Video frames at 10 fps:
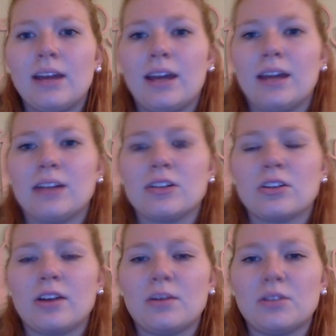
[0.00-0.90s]
and
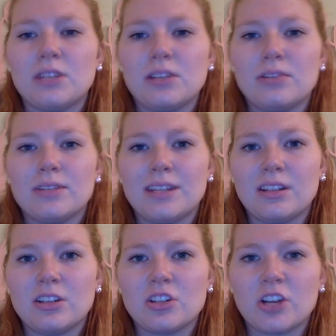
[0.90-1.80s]
they're able to use
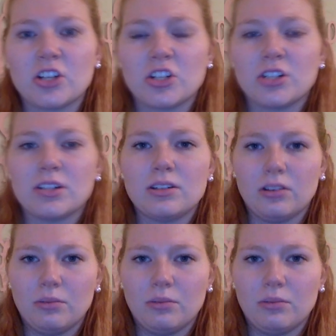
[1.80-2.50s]
sentence structures